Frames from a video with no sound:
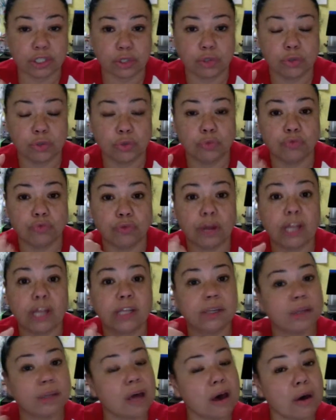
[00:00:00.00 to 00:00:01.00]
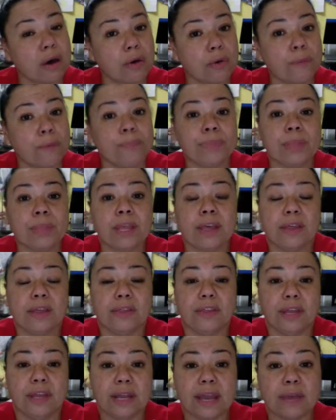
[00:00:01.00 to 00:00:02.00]
to run low,
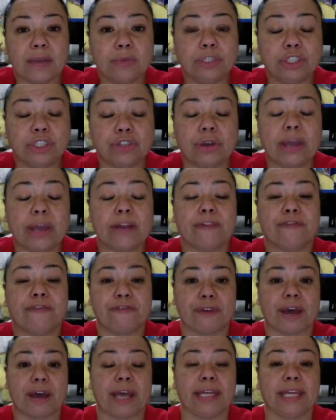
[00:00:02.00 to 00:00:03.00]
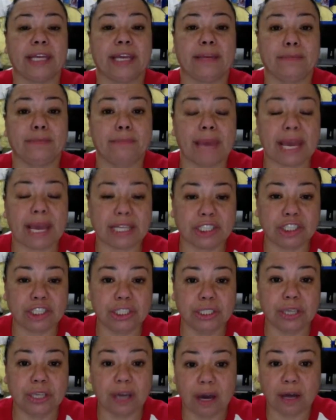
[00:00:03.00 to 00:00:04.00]
then I would try to find a
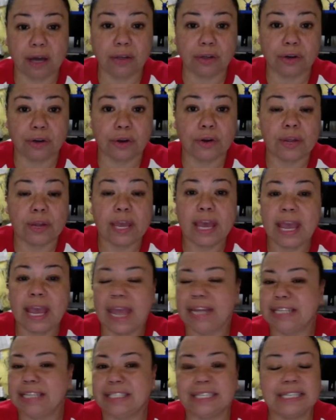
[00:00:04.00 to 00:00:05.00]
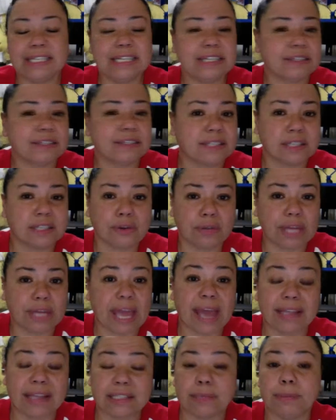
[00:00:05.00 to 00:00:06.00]
matching color, and it didn't necessarily
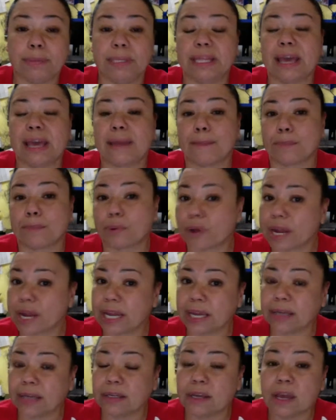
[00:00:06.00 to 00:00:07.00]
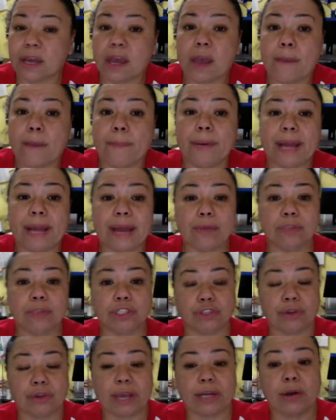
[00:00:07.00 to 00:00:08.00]
have to be that brand, but I would
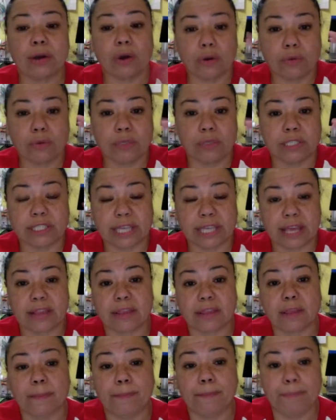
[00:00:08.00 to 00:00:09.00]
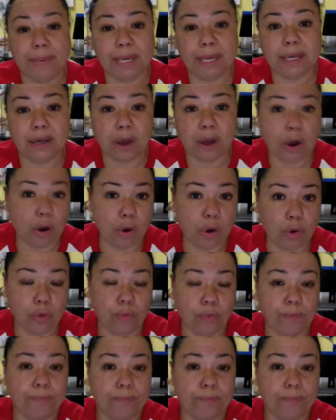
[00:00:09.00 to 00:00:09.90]
try to always get the big comb.